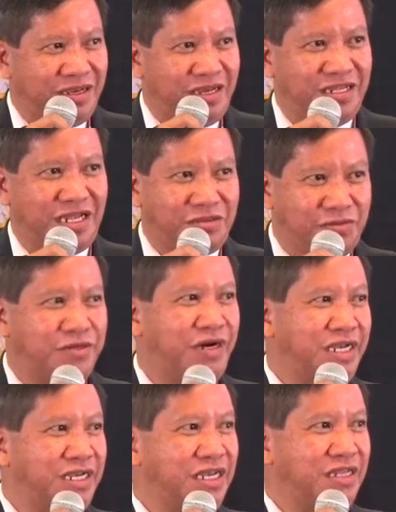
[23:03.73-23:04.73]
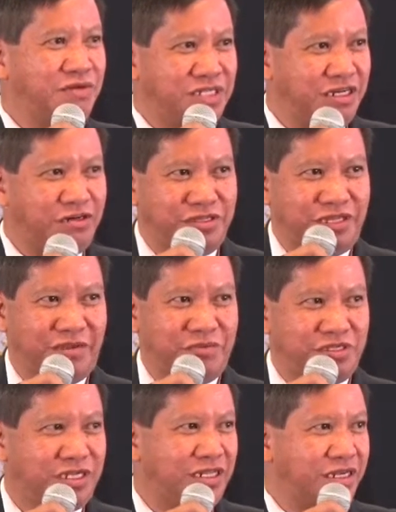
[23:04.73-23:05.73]
And that's why it was a good time
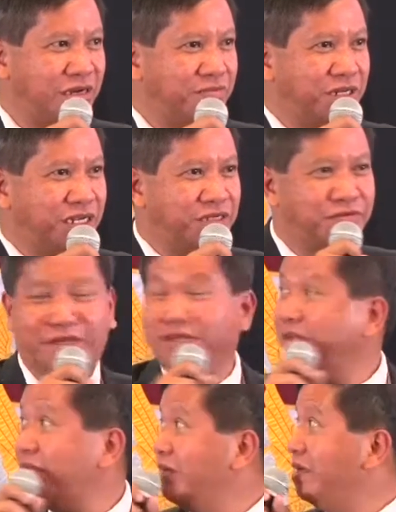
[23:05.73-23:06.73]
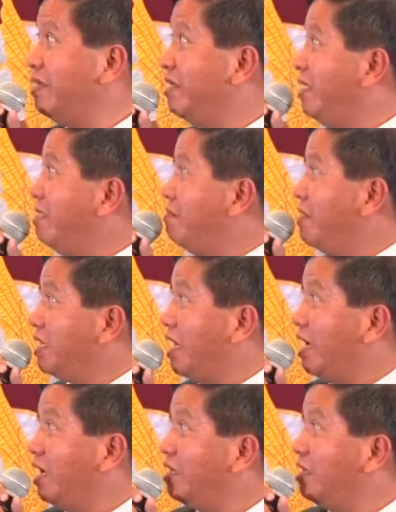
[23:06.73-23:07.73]
to sell the company as well. But I
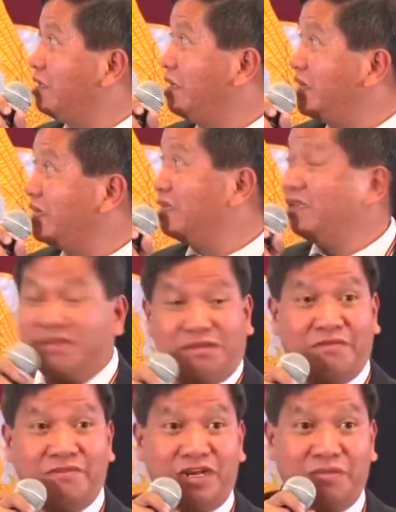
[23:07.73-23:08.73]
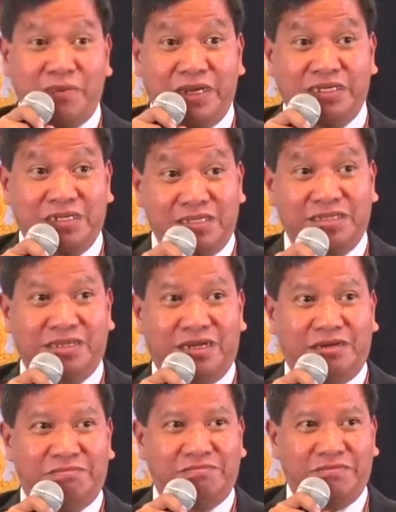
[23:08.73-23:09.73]
had at least a very patient
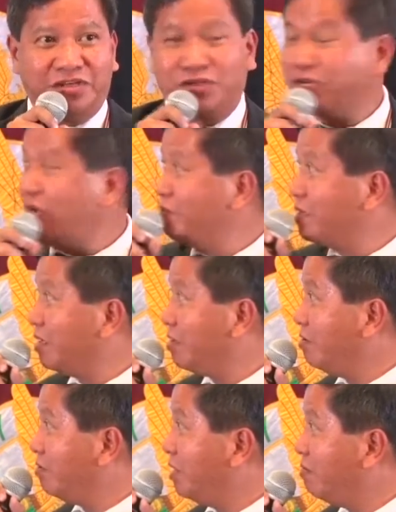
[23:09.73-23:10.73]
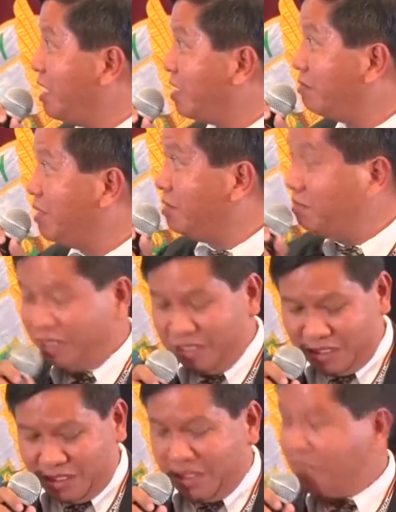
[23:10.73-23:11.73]
um, venture capital group that backed me up.
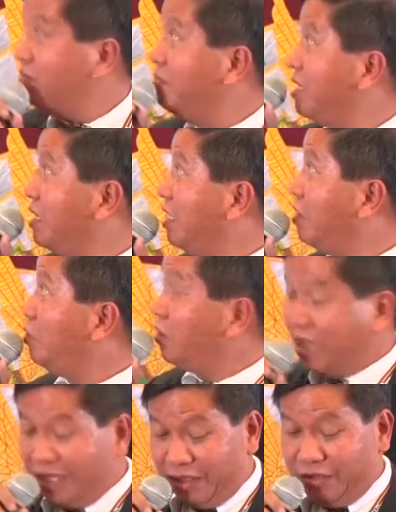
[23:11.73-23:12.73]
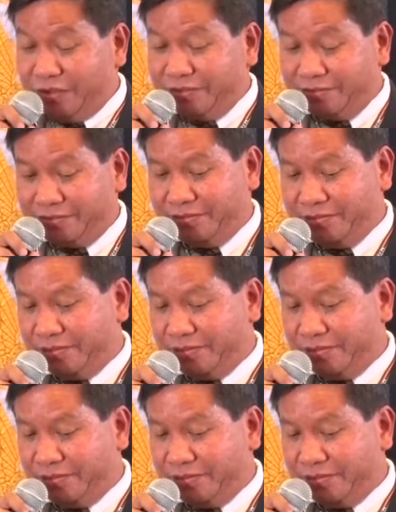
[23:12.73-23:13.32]
But it took that long.